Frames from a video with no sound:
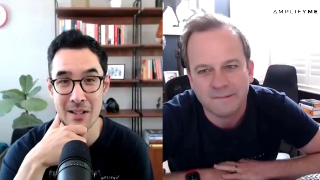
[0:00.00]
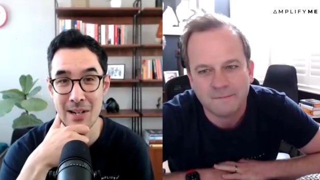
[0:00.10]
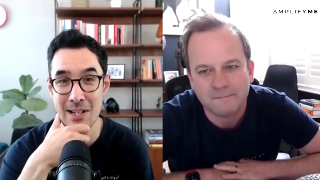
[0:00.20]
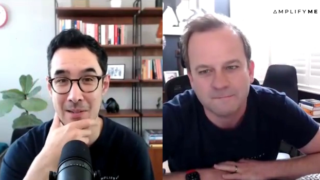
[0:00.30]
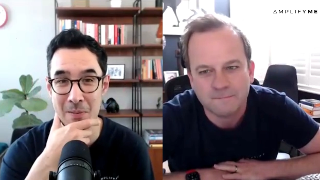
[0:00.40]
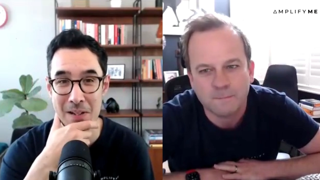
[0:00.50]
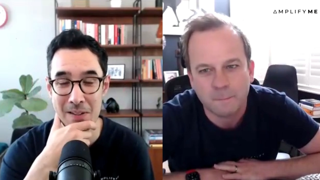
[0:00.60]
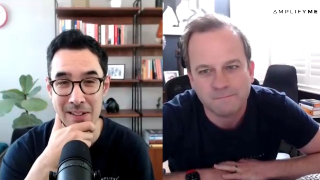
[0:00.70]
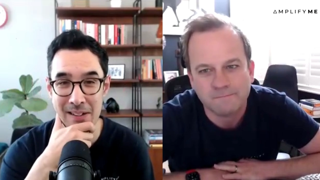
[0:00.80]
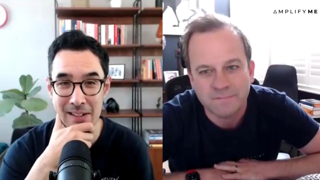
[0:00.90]
Speaker 1: of the western
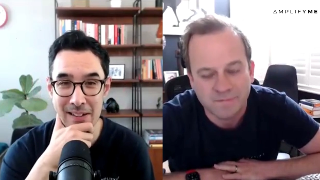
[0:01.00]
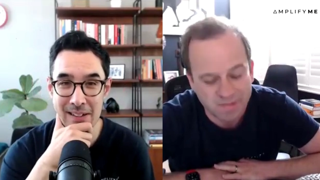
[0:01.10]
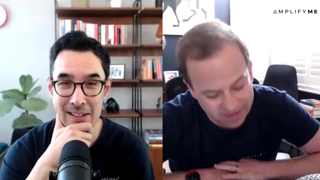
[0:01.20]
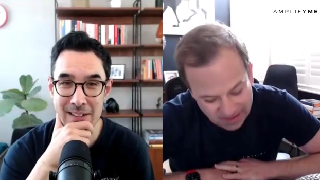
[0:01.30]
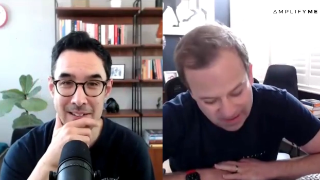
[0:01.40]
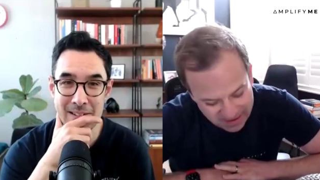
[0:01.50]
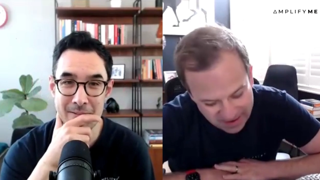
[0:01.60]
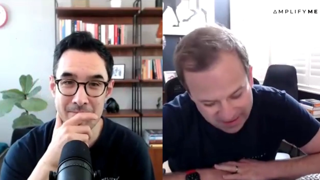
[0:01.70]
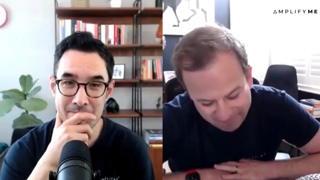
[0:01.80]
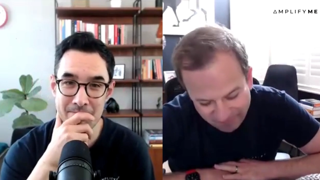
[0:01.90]
world
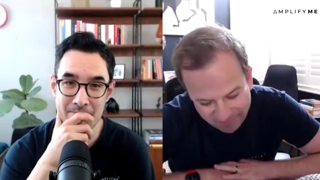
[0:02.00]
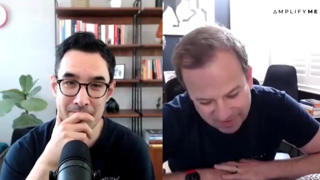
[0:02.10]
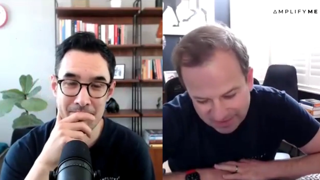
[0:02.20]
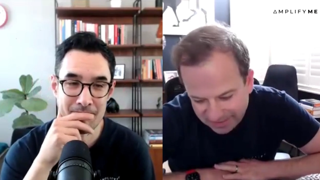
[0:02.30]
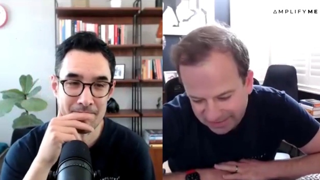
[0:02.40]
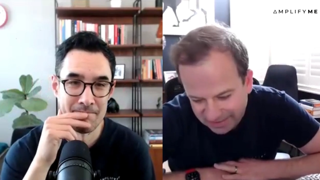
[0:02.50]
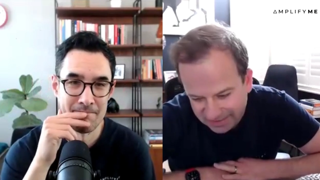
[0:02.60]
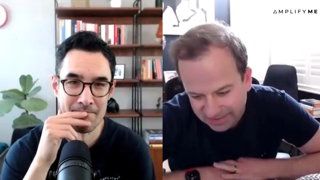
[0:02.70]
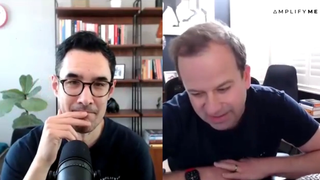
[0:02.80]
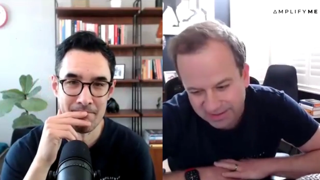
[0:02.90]
Speaker 2: yeah it's
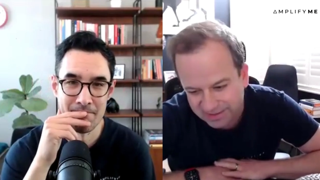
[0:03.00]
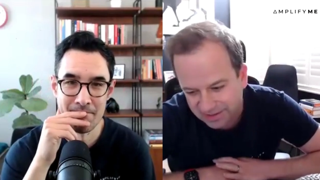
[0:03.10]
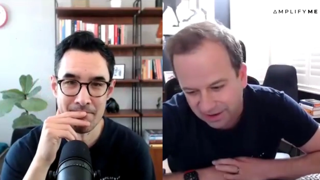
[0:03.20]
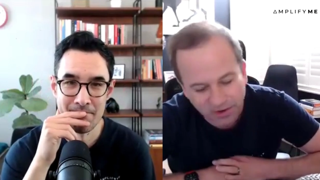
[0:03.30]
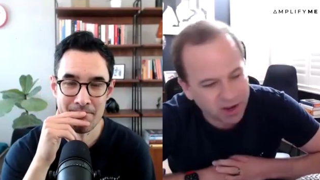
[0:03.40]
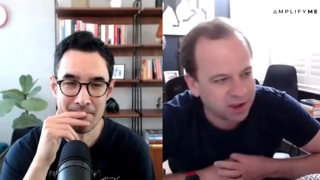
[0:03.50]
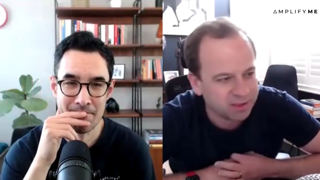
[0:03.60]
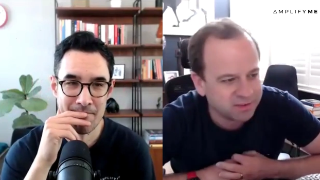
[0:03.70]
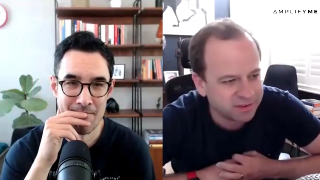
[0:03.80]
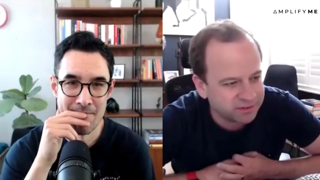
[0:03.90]
it's it's so
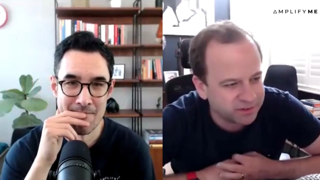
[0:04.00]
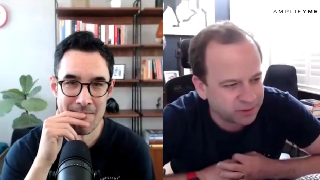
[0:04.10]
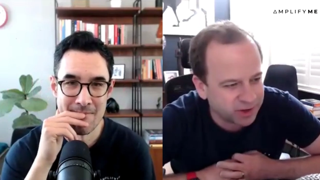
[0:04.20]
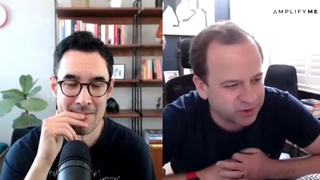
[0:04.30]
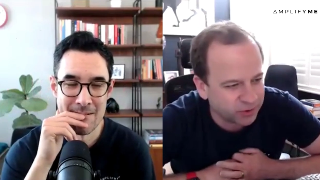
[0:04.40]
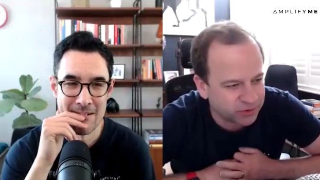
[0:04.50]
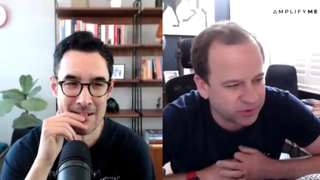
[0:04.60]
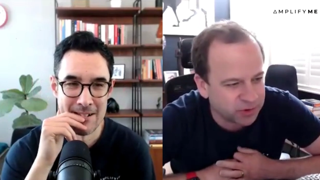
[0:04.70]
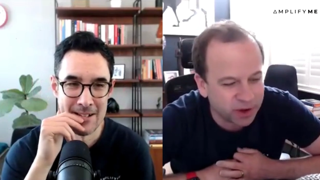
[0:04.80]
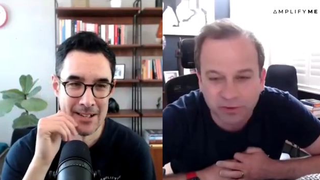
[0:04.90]
hard to well of course
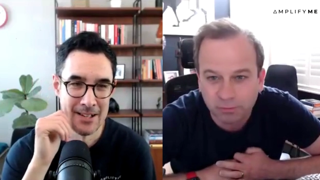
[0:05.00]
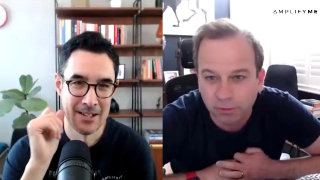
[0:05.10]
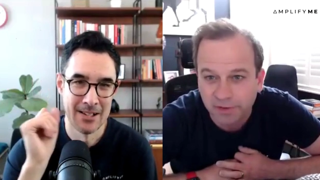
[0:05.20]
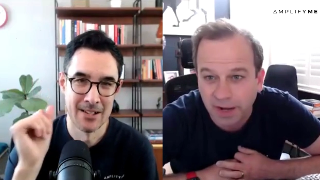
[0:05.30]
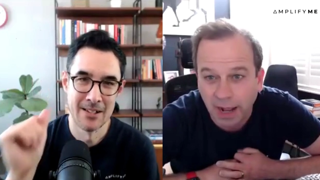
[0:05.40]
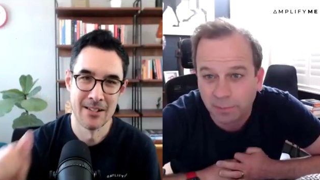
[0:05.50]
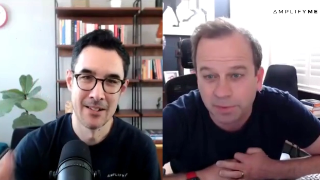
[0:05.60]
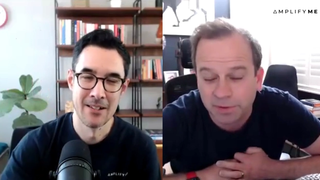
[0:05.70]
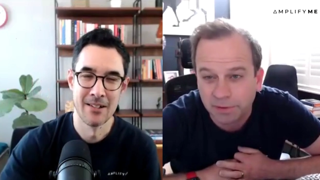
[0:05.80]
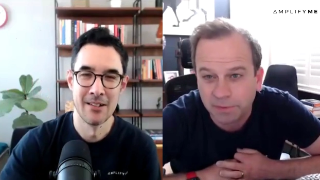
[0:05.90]
who knows what's going to
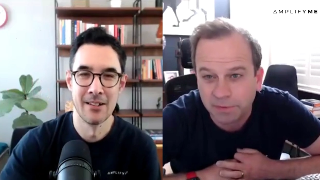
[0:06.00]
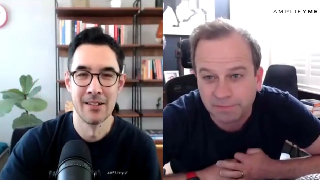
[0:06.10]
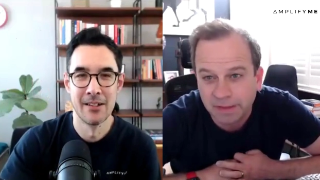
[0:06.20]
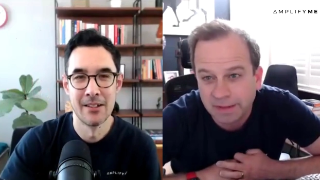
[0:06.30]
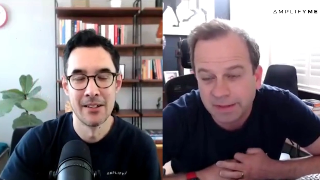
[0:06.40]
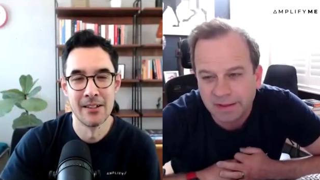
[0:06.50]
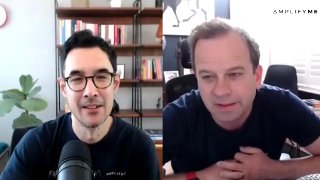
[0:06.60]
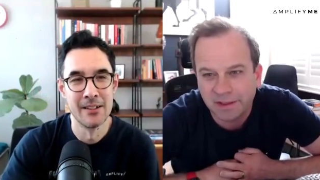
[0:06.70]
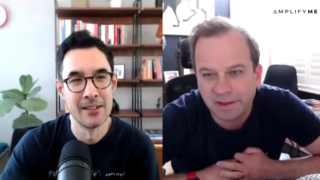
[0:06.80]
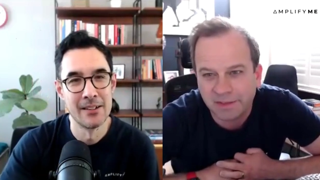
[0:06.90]
happen i mean
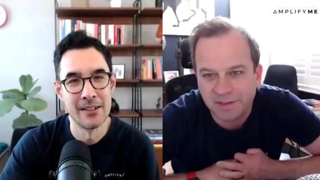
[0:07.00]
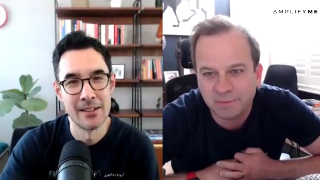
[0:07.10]
they're, they're